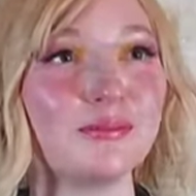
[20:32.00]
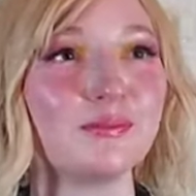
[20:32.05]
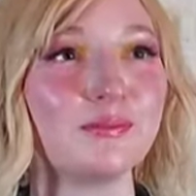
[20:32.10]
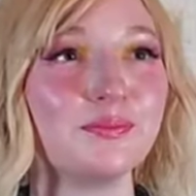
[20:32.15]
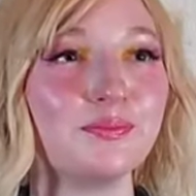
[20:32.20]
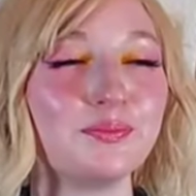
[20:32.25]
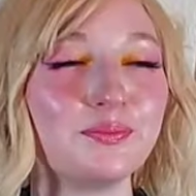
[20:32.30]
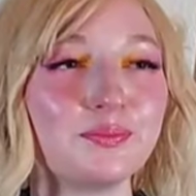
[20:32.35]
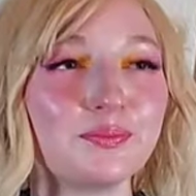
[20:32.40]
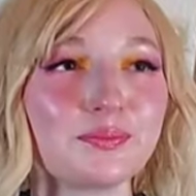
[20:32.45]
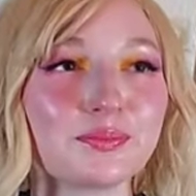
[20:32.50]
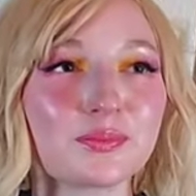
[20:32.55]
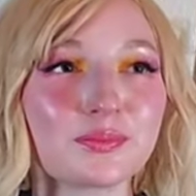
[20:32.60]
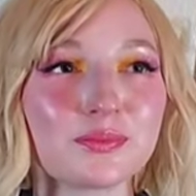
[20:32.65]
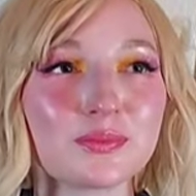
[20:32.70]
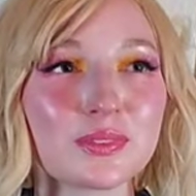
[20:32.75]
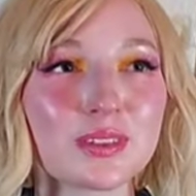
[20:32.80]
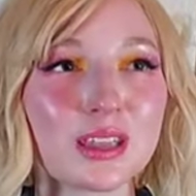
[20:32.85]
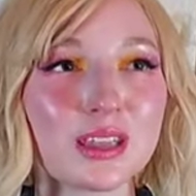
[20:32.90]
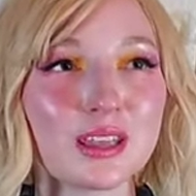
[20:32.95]
um,
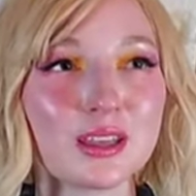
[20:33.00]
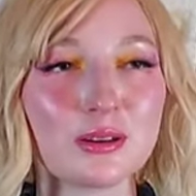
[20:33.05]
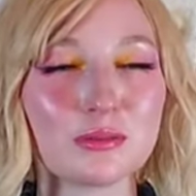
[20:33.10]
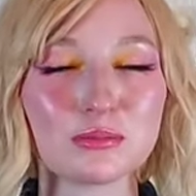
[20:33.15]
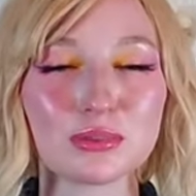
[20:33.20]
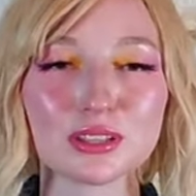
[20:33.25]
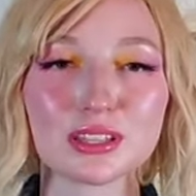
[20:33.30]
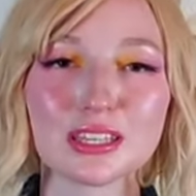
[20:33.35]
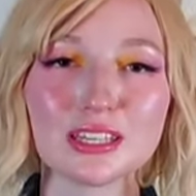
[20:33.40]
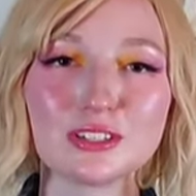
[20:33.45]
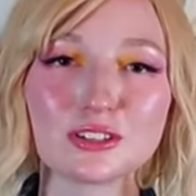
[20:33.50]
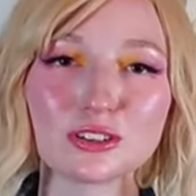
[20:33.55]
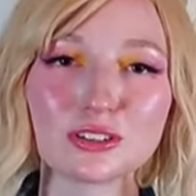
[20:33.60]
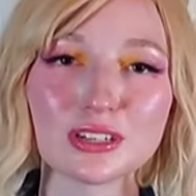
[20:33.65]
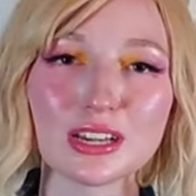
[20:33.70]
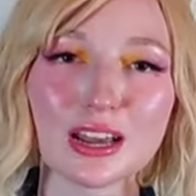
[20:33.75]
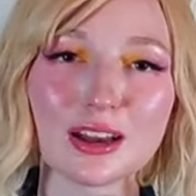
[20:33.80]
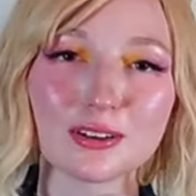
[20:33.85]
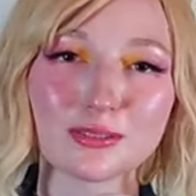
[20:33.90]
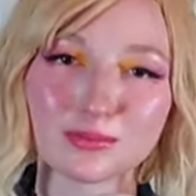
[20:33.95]
but they
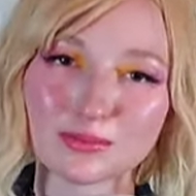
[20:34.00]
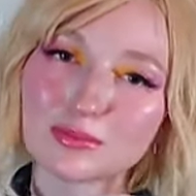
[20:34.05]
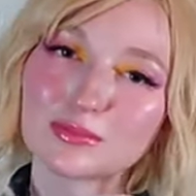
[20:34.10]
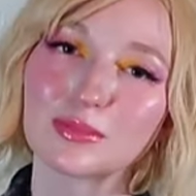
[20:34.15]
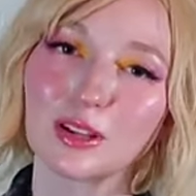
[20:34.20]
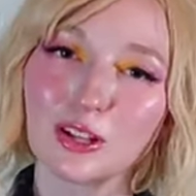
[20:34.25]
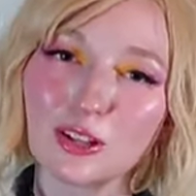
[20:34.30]
turned out